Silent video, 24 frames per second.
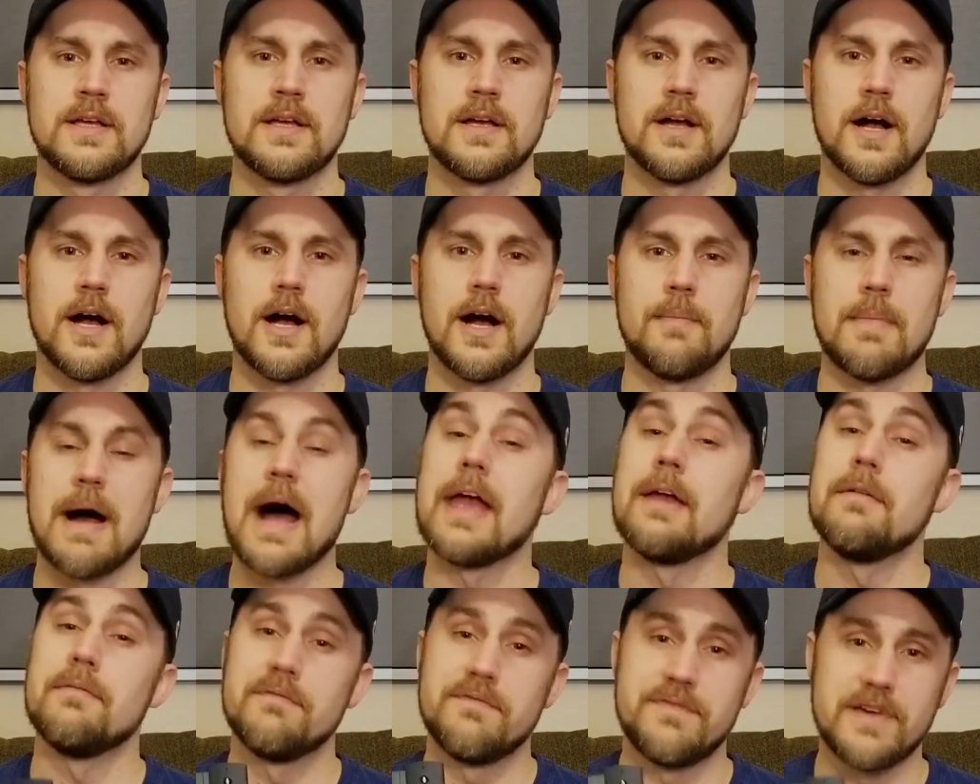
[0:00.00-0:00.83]
I
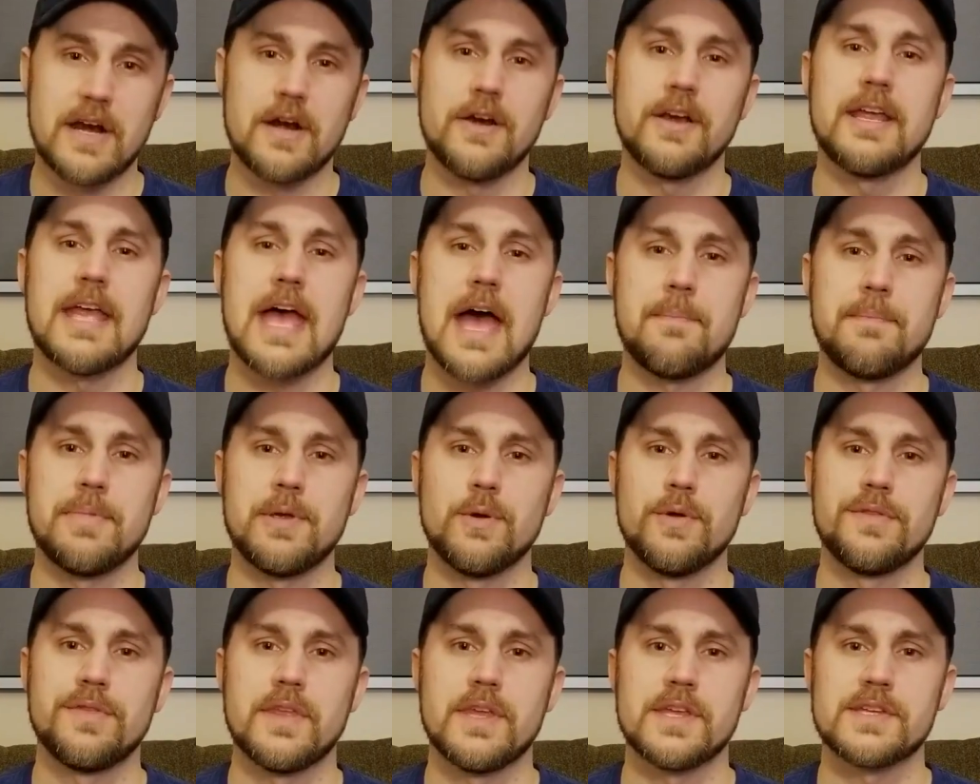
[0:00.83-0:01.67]
am very happy
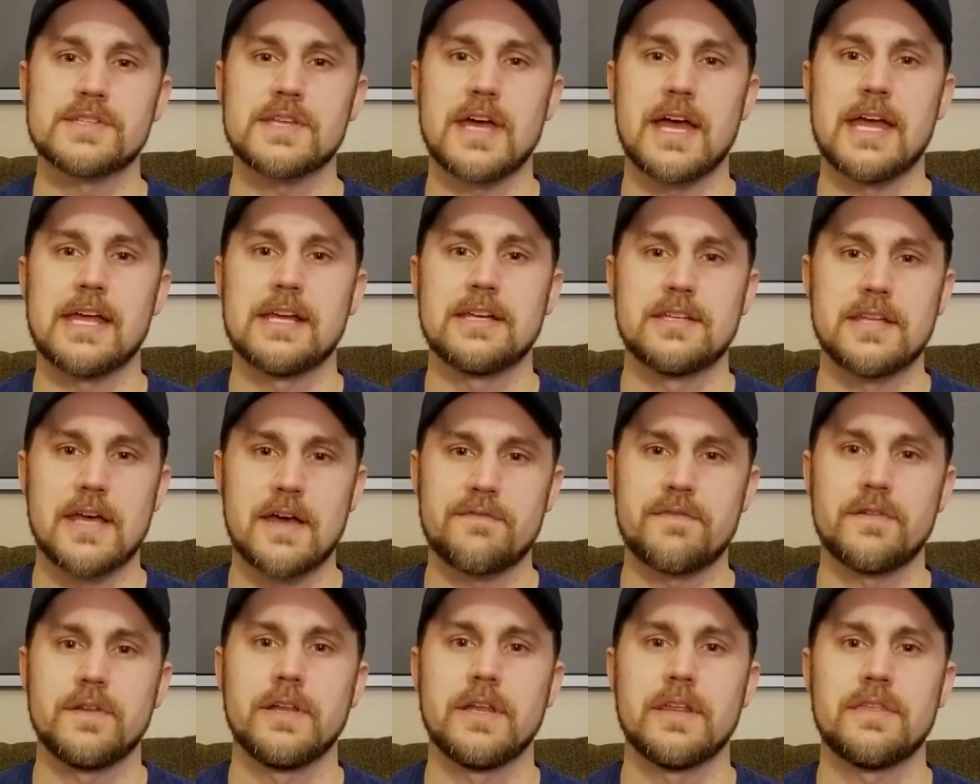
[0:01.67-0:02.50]
with this. I
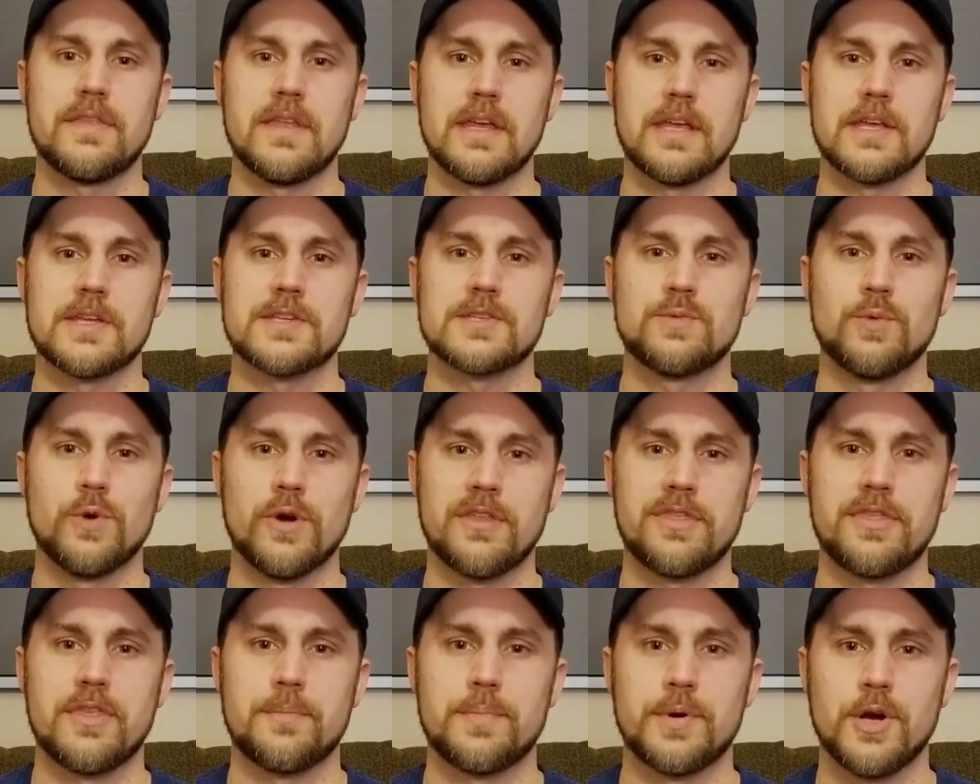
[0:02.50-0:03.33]
definitely think it's
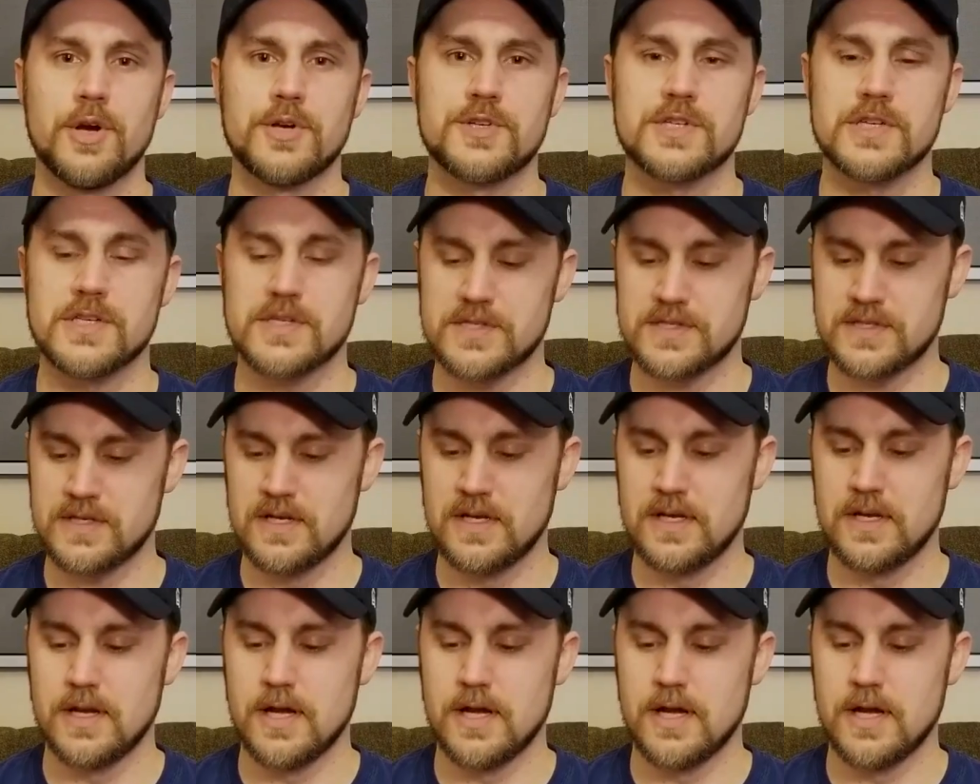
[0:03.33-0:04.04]
worth the purchase.